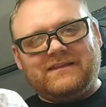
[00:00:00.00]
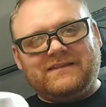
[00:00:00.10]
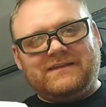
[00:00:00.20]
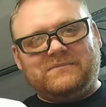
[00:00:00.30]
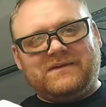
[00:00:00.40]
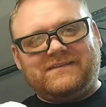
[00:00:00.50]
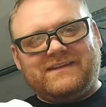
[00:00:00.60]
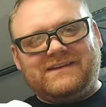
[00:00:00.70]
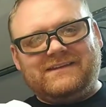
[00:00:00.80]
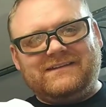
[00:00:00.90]
the
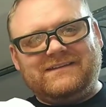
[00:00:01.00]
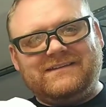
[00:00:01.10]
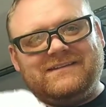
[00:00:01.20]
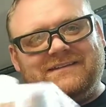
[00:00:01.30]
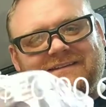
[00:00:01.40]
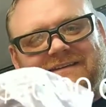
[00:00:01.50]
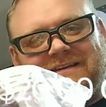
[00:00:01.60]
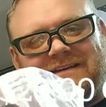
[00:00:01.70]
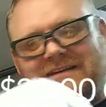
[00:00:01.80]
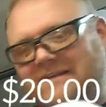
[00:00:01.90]
piston
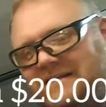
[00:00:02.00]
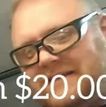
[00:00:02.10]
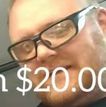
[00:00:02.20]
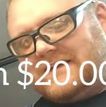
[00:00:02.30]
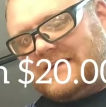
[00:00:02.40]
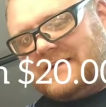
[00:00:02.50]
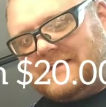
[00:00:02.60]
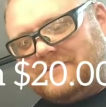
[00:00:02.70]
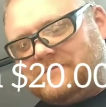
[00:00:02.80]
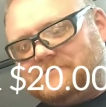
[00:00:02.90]
and
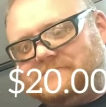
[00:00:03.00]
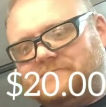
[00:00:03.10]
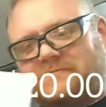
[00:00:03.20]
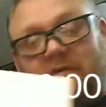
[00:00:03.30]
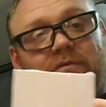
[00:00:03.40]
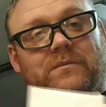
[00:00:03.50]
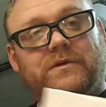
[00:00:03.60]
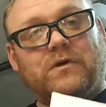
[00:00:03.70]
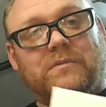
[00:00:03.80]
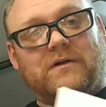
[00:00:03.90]
from
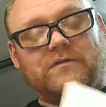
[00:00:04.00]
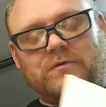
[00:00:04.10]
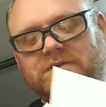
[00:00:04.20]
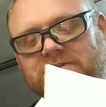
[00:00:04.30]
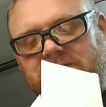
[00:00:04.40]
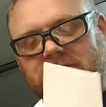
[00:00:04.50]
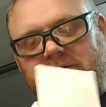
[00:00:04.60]
Go Power Sports.